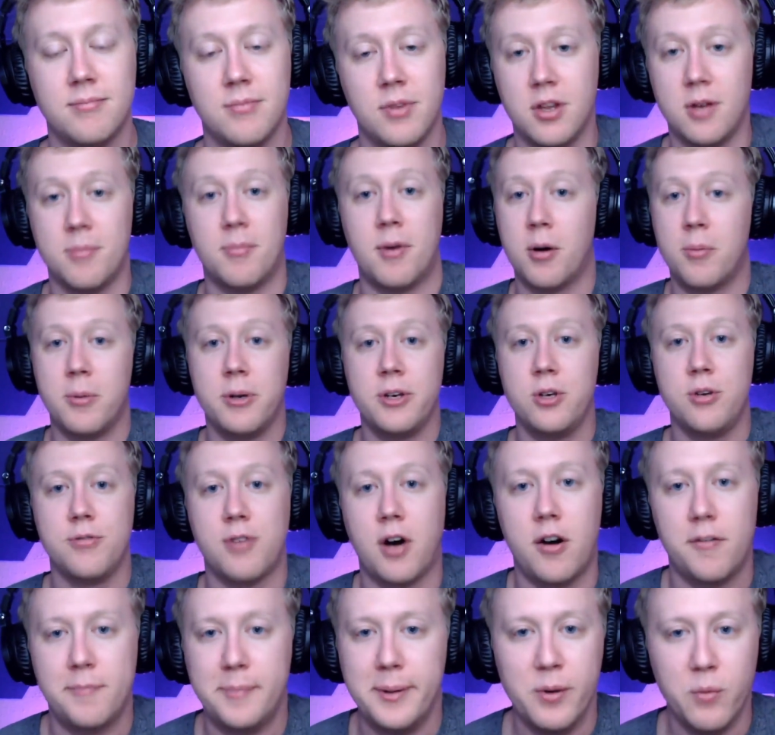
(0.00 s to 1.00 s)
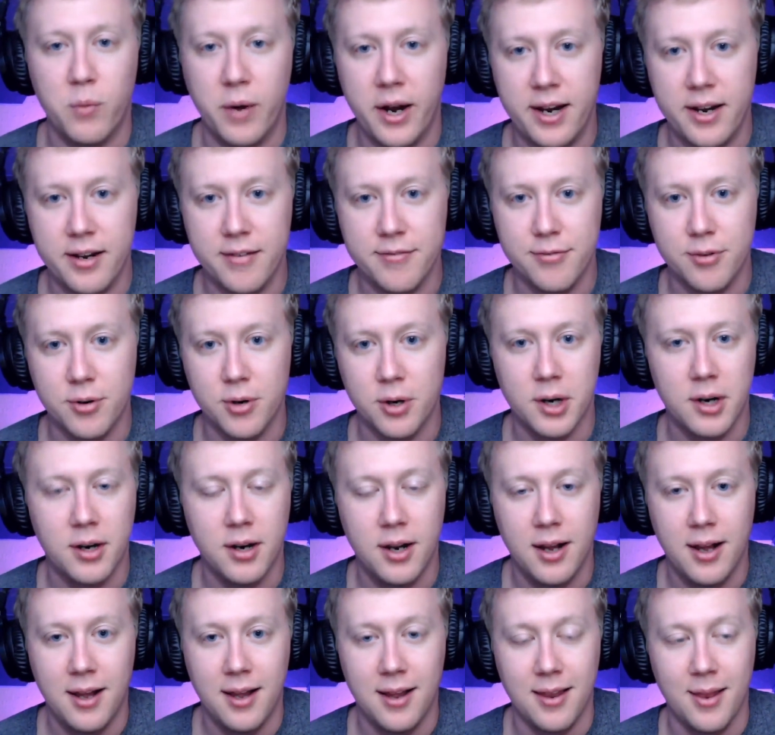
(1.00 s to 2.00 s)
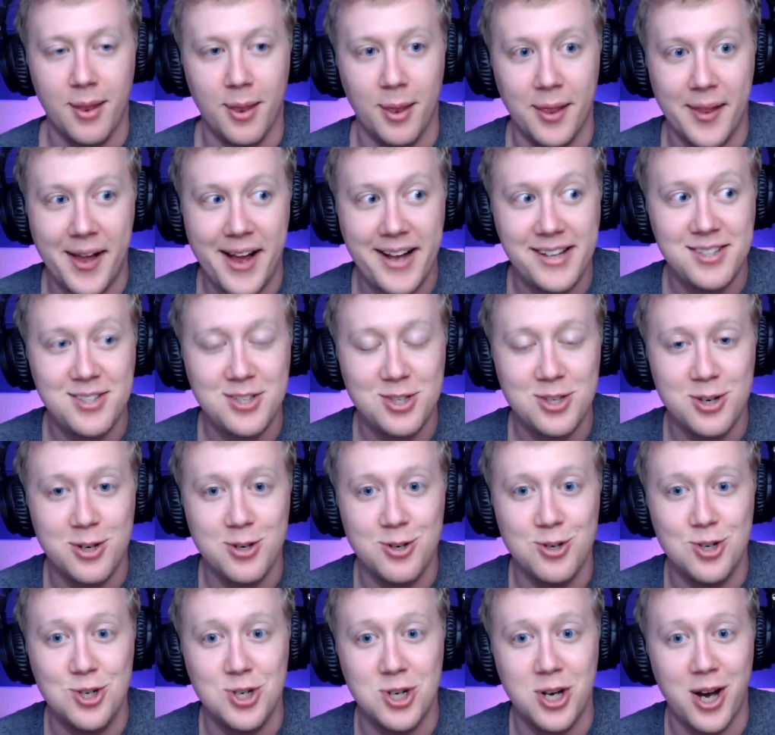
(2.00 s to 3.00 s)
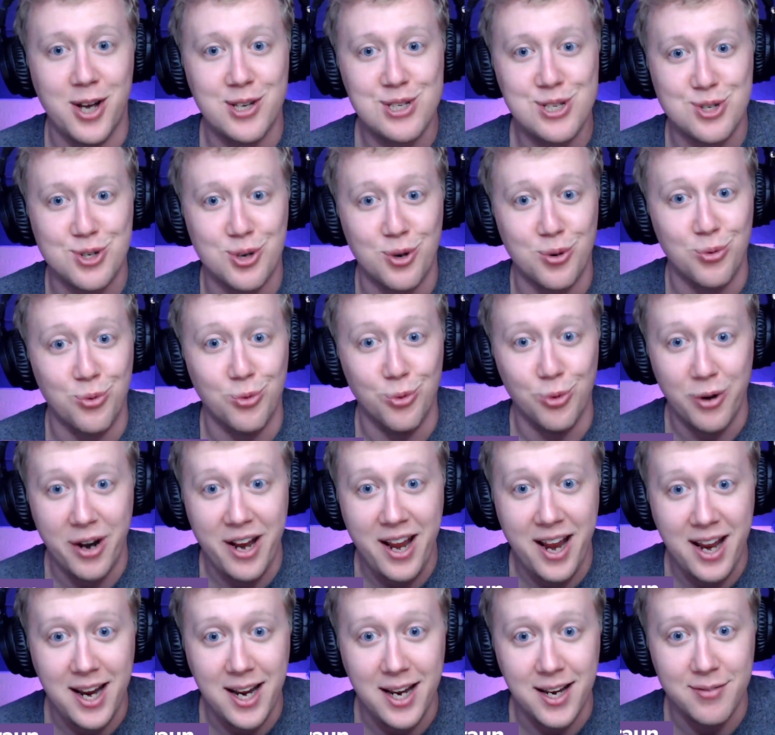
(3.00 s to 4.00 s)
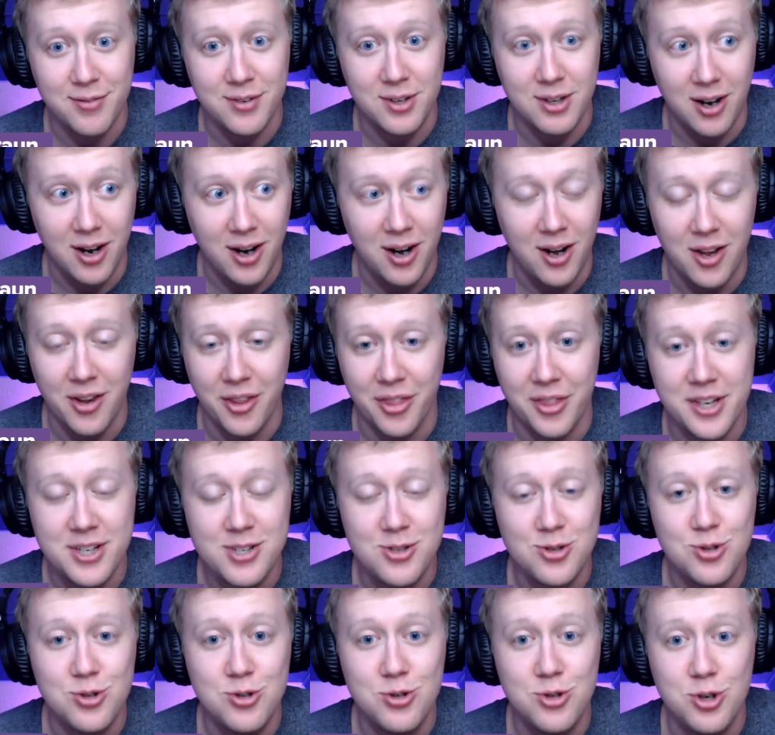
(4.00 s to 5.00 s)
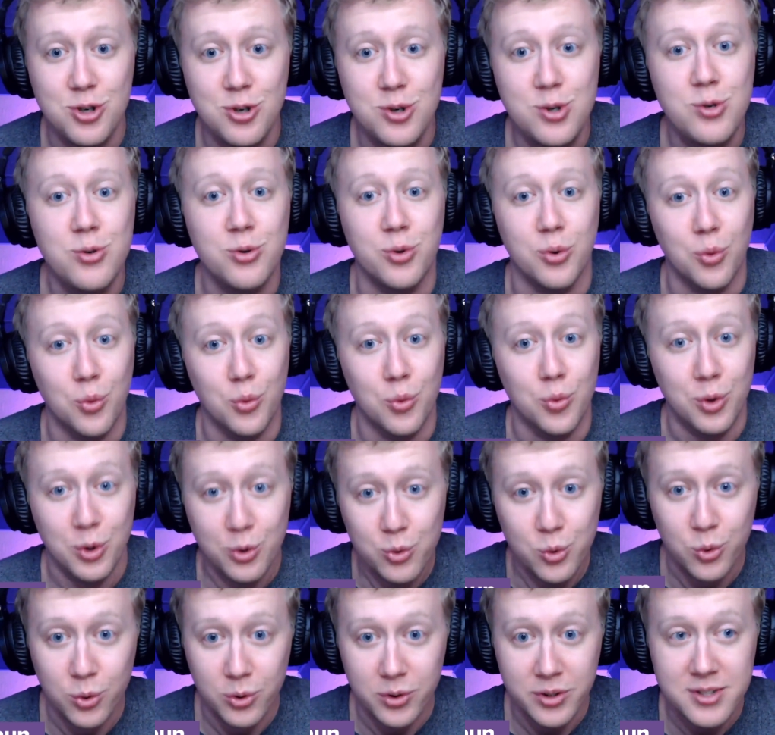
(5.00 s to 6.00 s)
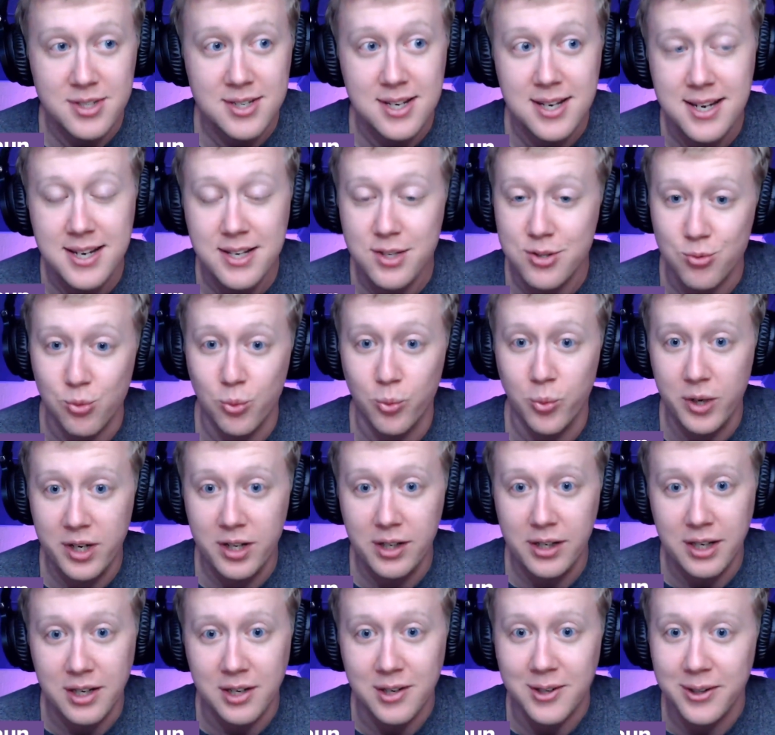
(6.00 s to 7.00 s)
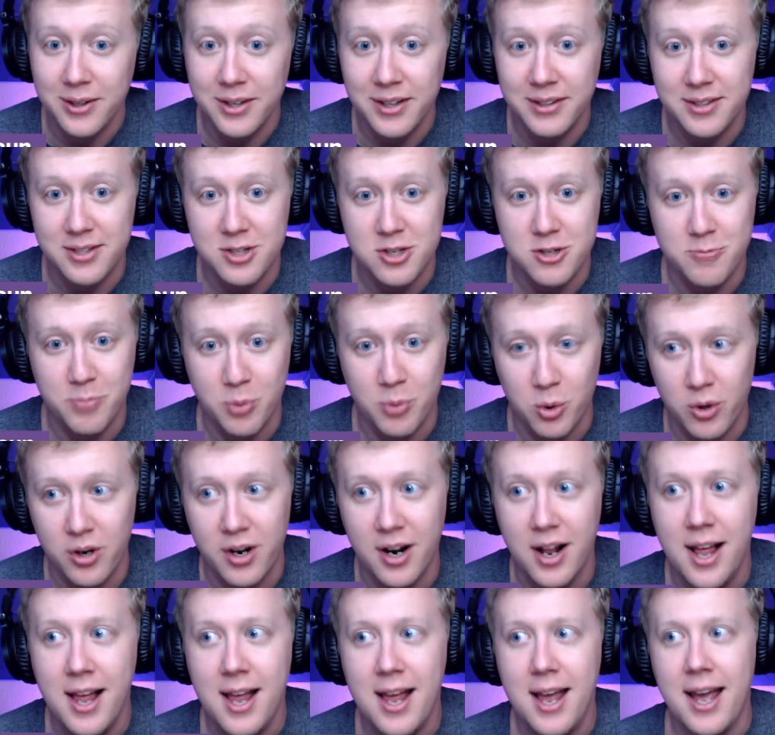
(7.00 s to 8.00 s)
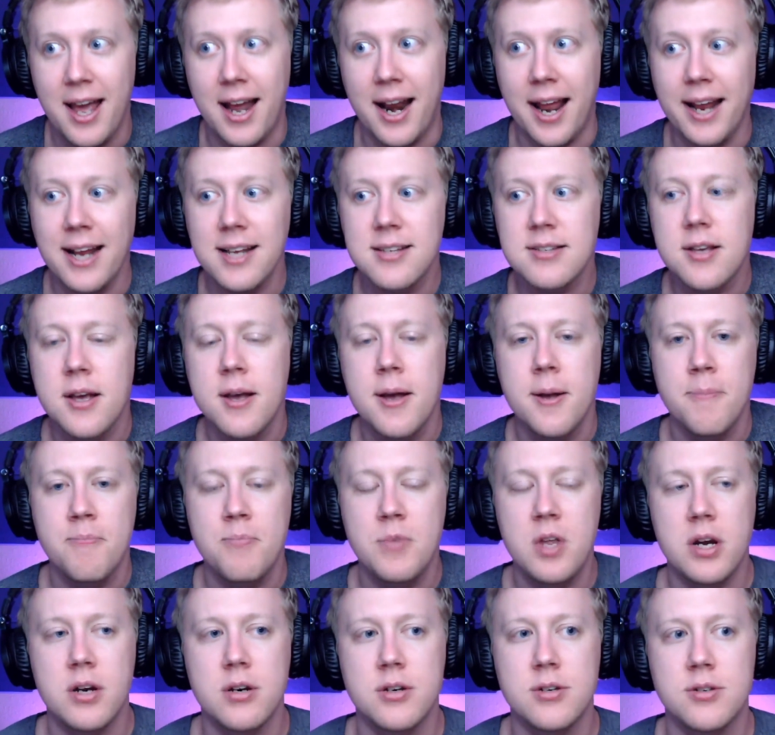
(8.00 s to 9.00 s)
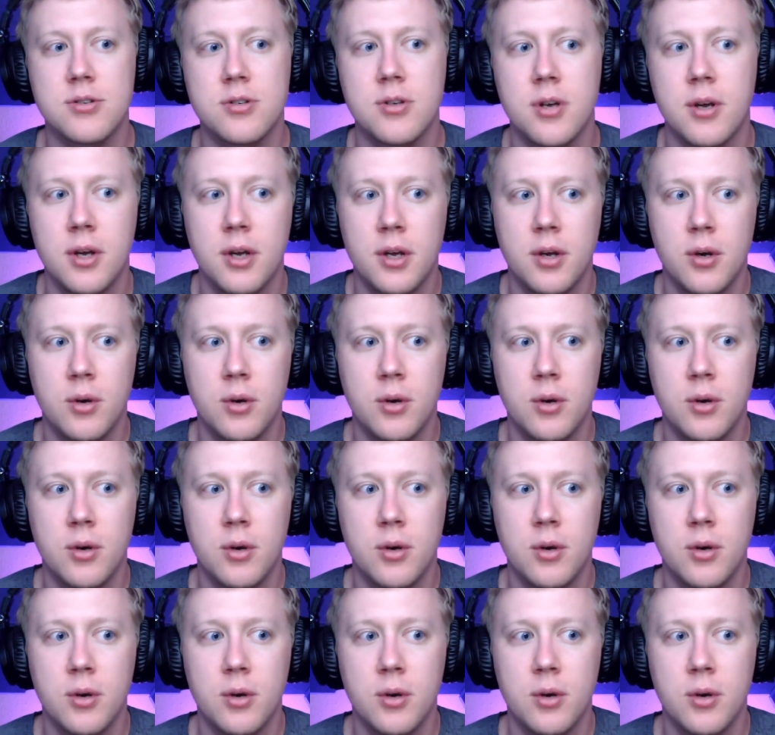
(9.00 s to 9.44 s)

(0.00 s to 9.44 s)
the moment you've all been waiting for, let's just rave, y'all. This dude rules. He's really good at the sport. And I guess there's